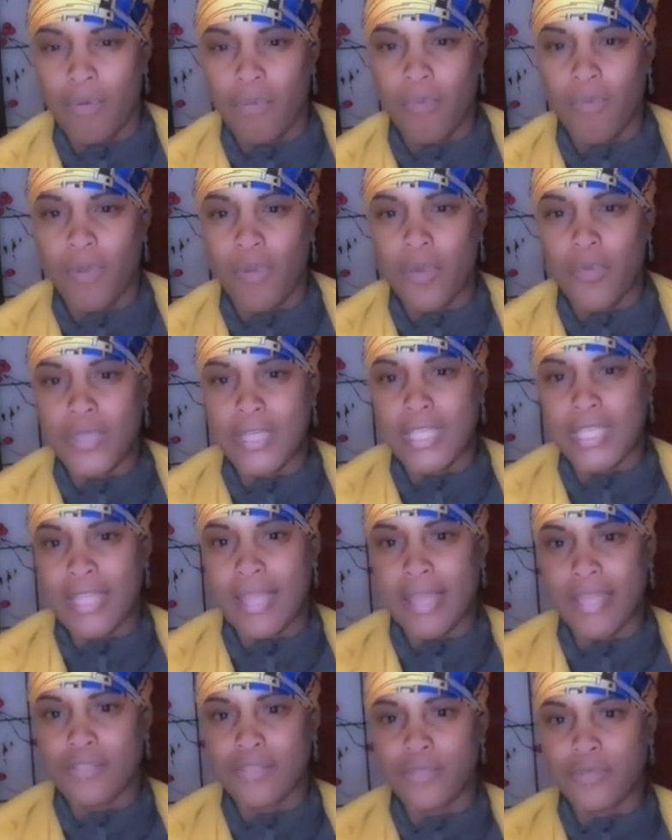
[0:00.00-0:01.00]
what we
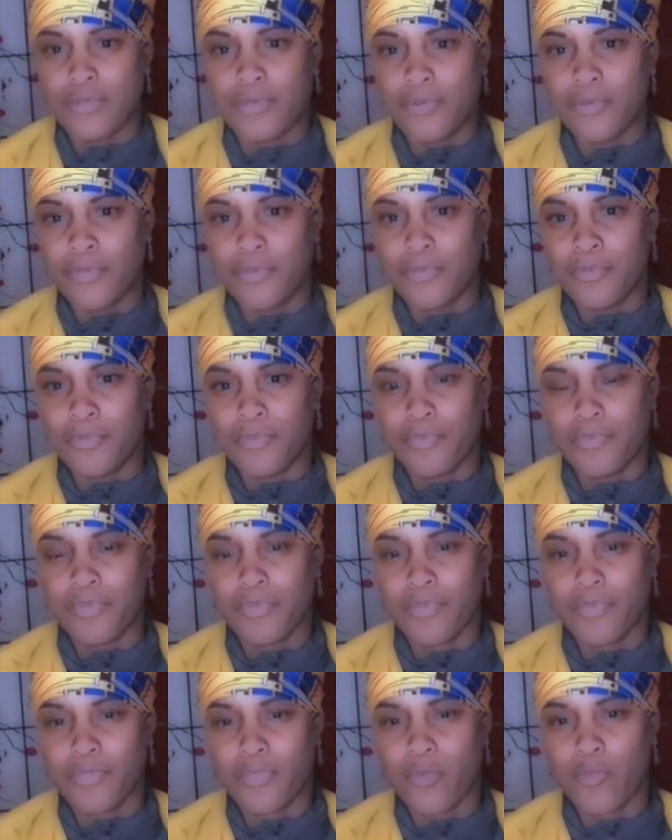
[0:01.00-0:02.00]
cannot do.
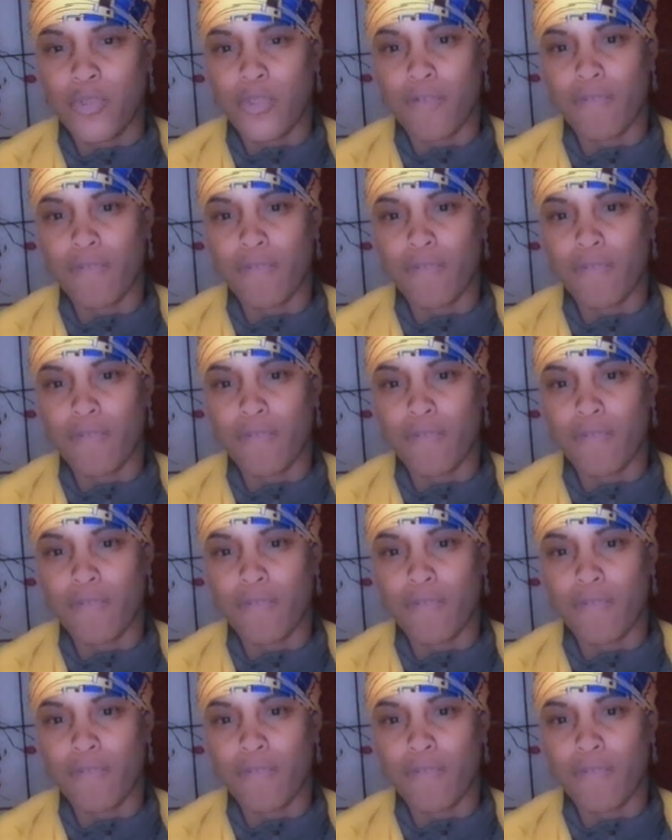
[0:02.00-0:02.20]
We